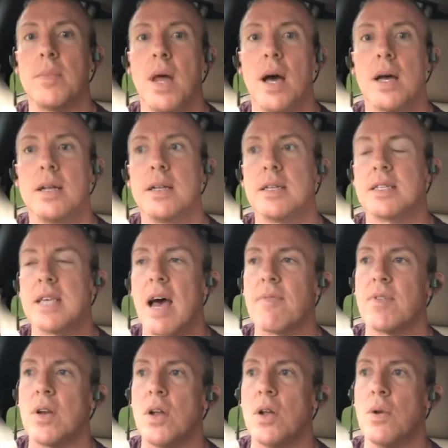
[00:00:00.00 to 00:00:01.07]
done this
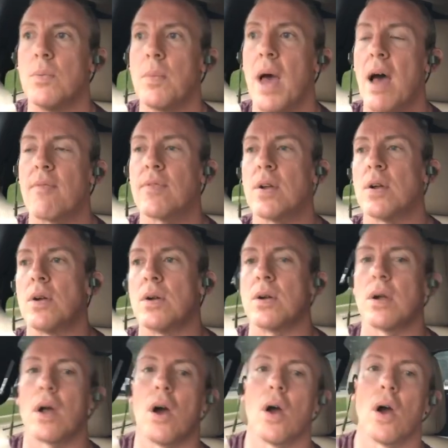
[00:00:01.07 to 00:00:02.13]
afternoon after